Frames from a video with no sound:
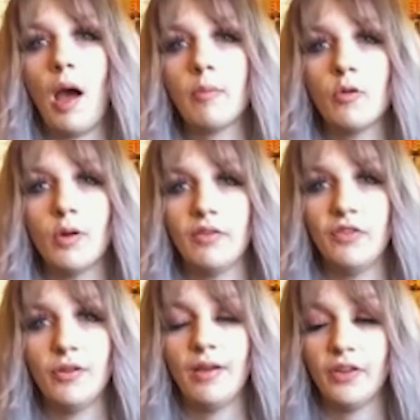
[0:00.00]
popcorn if
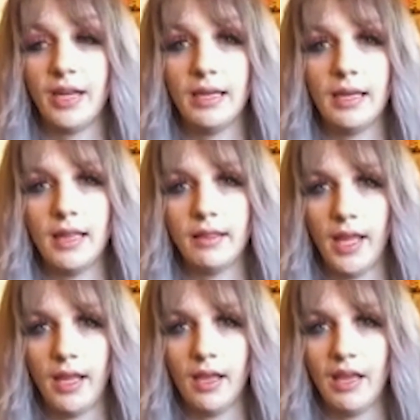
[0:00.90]
you ever need
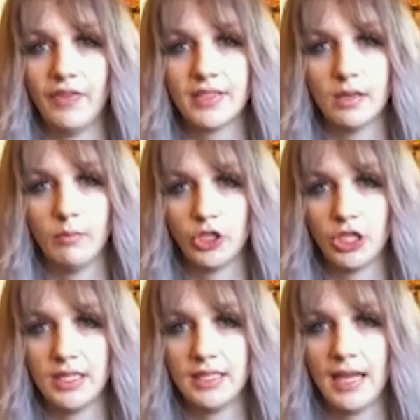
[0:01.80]
anything. If it's an
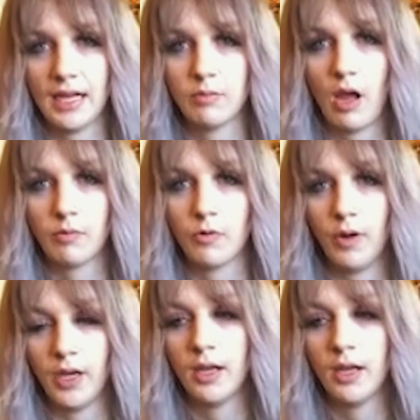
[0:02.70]
emergency, text popcorn.